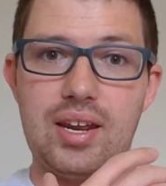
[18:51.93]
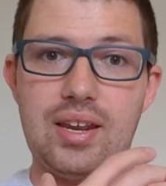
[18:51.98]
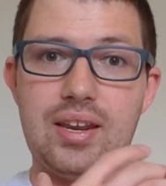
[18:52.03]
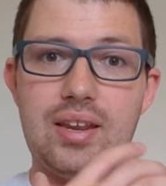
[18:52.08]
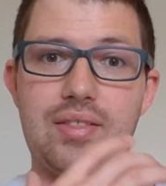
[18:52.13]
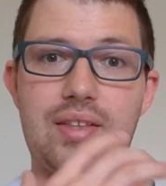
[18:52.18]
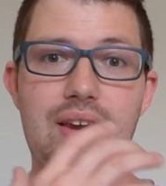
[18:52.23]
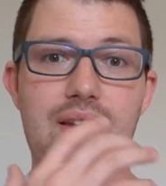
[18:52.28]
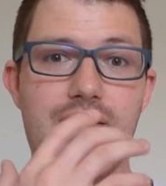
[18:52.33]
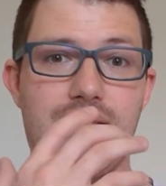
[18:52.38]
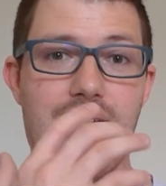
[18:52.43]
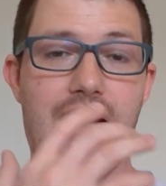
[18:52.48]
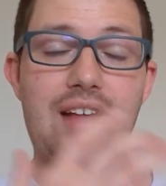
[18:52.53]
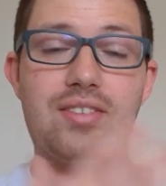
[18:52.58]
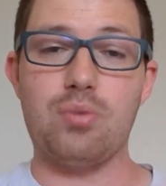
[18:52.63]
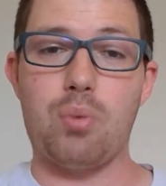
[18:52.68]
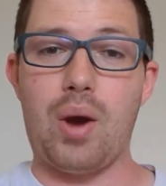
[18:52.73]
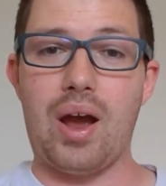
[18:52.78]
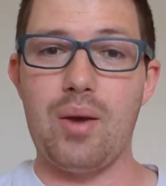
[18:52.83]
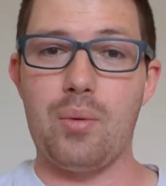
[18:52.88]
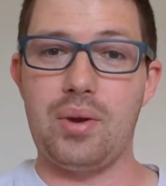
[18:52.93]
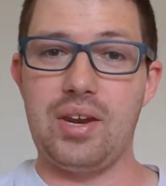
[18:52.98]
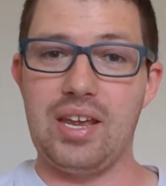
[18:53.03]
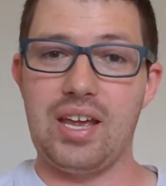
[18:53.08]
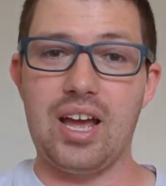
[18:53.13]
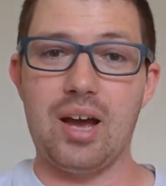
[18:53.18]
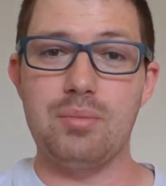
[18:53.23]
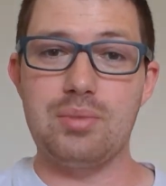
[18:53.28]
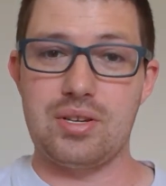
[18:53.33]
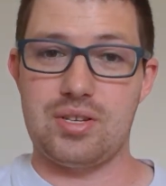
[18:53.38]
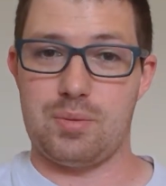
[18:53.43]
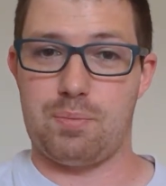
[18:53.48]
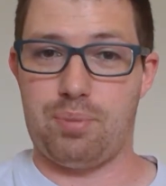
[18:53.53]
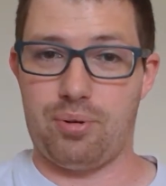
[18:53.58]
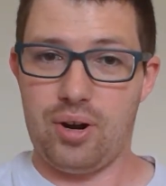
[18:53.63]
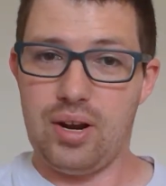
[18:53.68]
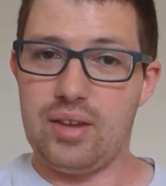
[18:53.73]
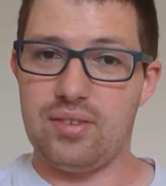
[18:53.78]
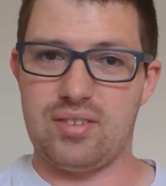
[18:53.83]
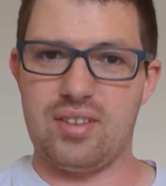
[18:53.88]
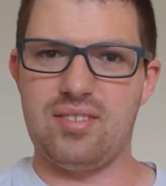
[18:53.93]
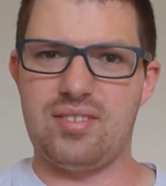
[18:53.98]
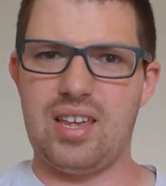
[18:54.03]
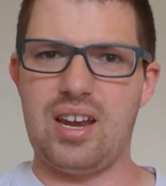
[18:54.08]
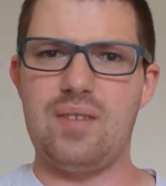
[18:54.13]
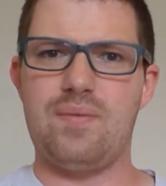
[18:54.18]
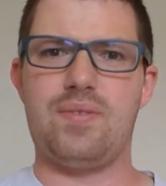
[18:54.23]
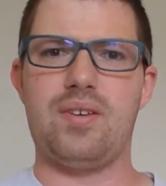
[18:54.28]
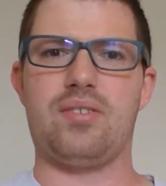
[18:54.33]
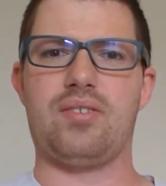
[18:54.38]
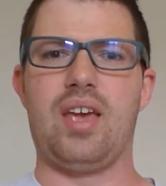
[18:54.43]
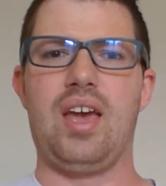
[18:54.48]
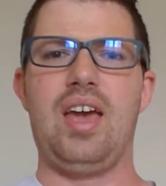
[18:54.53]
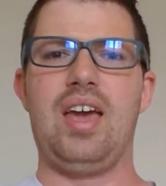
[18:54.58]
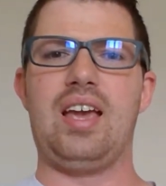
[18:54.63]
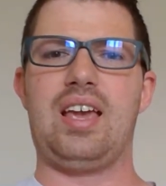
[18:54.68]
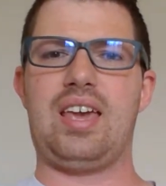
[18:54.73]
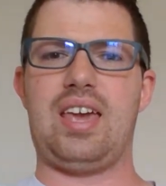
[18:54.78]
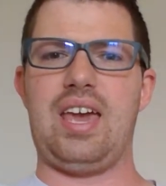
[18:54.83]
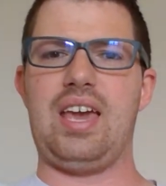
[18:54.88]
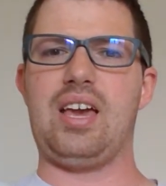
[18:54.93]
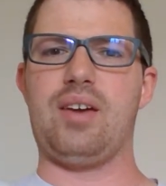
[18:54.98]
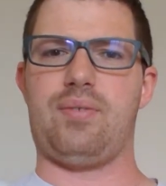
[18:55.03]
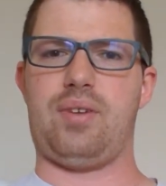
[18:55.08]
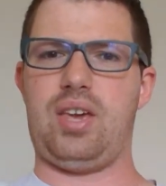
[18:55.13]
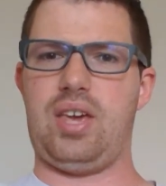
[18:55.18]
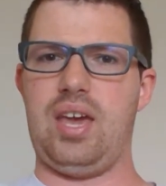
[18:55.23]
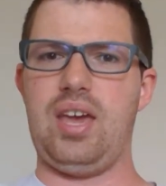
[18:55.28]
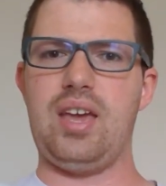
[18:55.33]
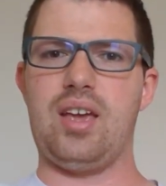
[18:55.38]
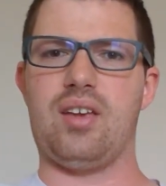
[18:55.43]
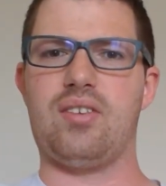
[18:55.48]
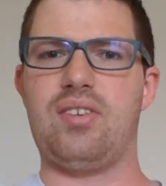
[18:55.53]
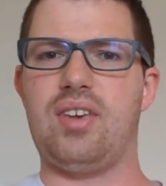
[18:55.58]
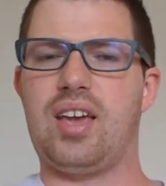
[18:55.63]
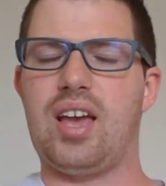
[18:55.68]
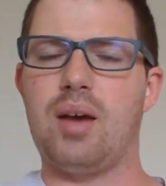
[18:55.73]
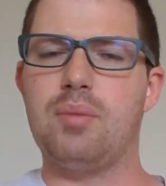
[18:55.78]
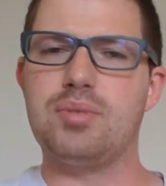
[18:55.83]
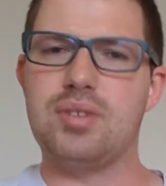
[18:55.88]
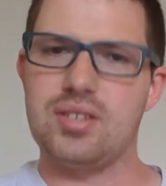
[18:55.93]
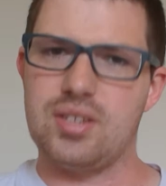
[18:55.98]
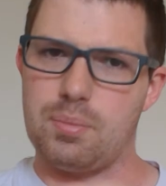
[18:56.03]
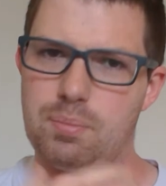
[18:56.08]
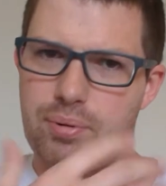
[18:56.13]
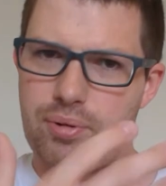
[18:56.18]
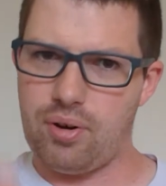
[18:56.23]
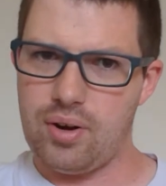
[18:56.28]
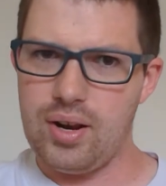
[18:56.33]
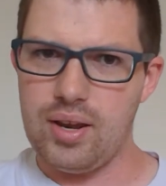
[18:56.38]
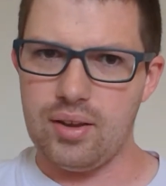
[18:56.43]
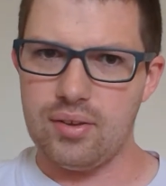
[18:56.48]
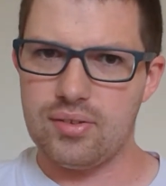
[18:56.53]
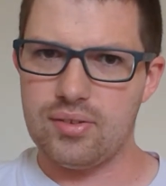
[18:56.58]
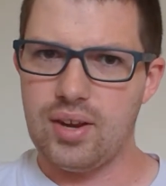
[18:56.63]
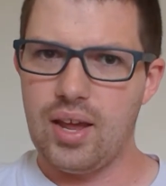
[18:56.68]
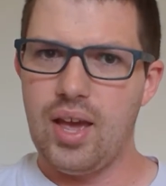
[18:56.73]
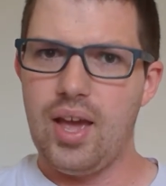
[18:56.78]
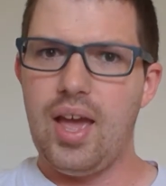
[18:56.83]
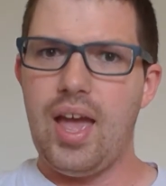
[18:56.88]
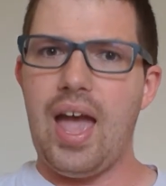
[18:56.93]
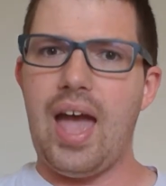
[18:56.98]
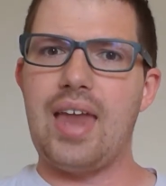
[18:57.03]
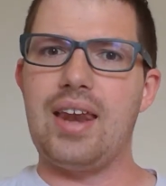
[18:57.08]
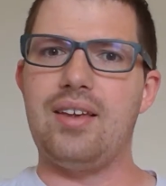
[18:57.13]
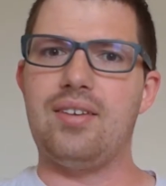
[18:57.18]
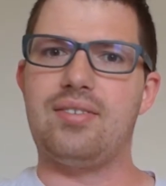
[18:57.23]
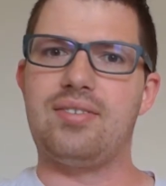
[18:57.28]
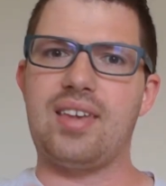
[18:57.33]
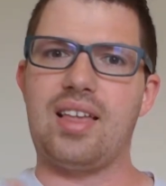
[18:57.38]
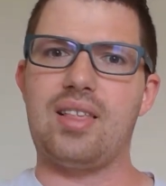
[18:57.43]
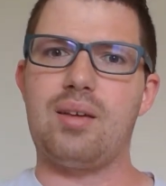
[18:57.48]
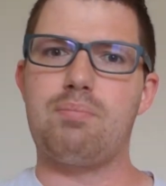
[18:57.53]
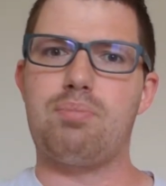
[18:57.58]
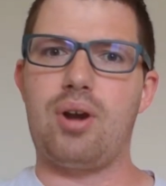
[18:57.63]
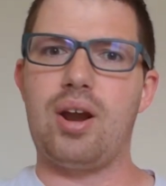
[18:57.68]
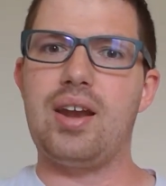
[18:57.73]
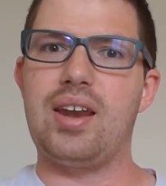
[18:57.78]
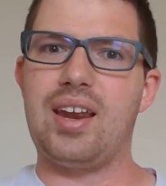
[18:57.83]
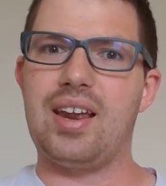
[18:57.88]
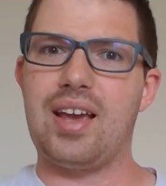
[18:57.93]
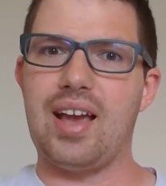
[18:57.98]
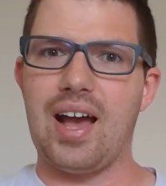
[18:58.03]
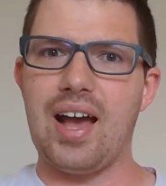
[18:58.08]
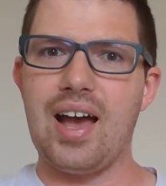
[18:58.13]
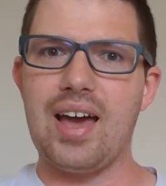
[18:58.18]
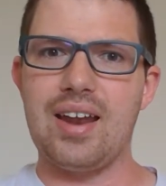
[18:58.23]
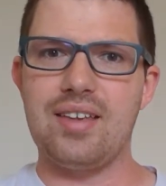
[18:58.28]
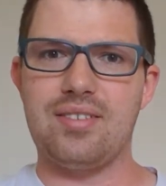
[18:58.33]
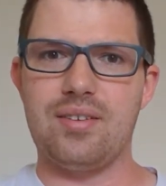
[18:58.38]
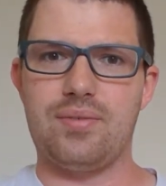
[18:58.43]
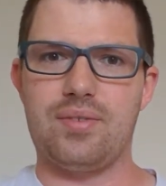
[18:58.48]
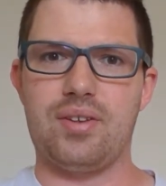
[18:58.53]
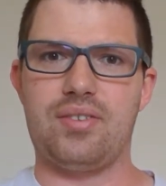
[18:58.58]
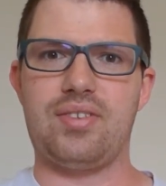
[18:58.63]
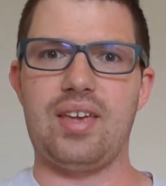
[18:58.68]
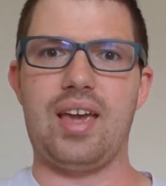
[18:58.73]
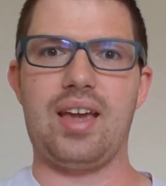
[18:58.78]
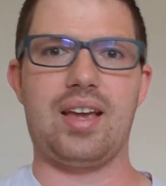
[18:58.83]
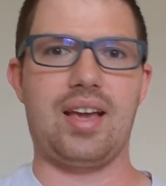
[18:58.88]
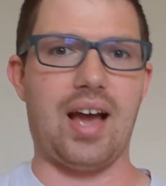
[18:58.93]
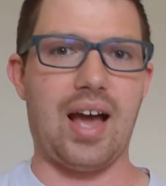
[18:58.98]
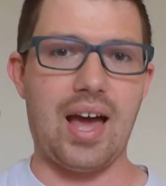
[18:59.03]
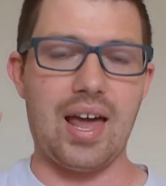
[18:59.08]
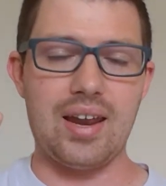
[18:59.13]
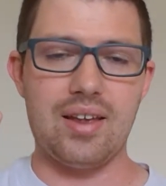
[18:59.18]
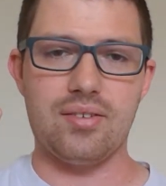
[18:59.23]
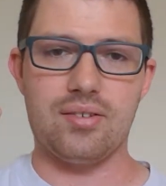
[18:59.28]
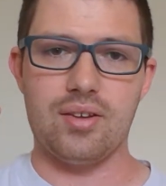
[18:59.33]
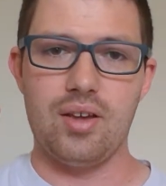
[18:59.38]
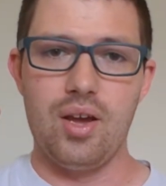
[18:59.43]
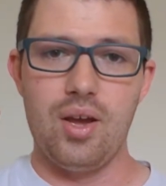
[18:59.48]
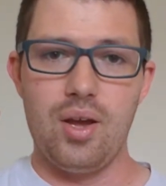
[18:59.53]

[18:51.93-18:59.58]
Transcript: And then that's why when he comes as a priest, instead of this king of kings, he comes as a priest, and he's celebrating God as if to say, God is